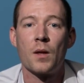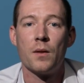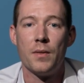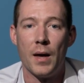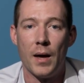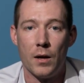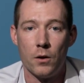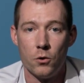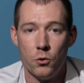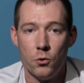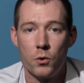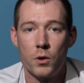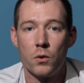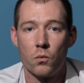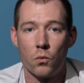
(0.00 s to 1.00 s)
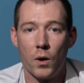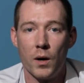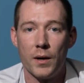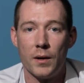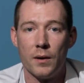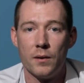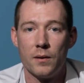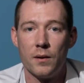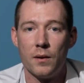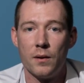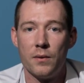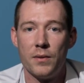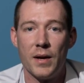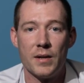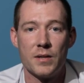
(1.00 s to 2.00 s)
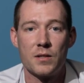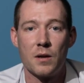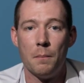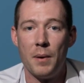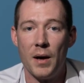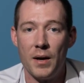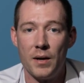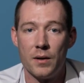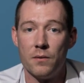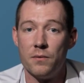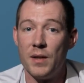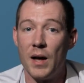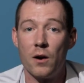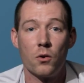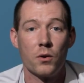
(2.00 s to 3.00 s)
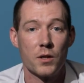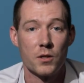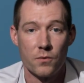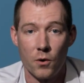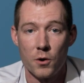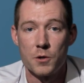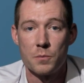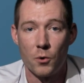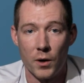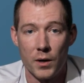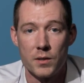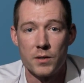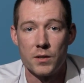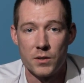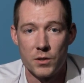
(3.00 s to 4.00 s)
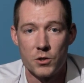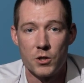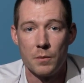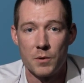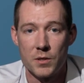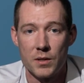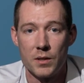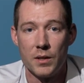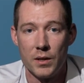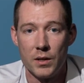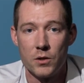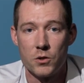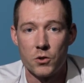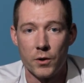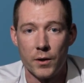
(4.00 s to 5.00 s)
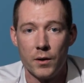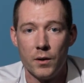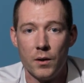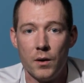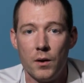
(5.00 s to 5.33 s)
that you can write that is competitive, not only as far as price, it's the cheapest in the industry,